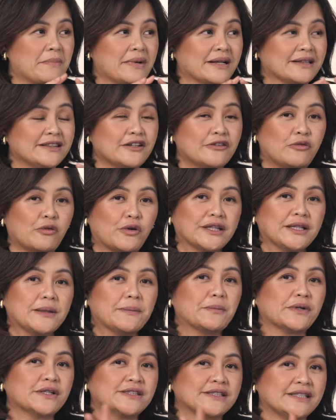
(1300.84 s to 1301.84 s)
But the 40%
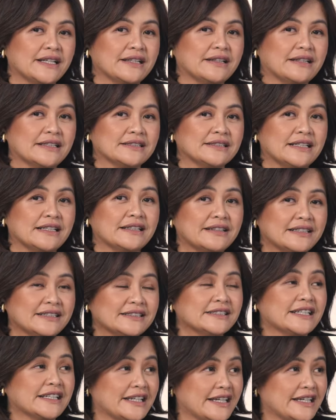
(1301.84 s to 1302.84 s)
is
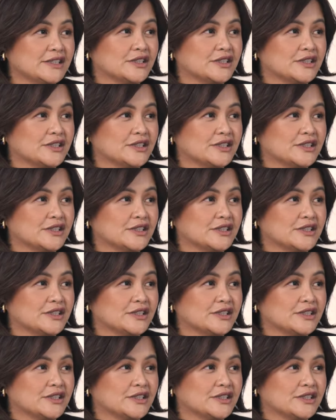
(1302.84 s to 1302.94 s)
intrinsic aging.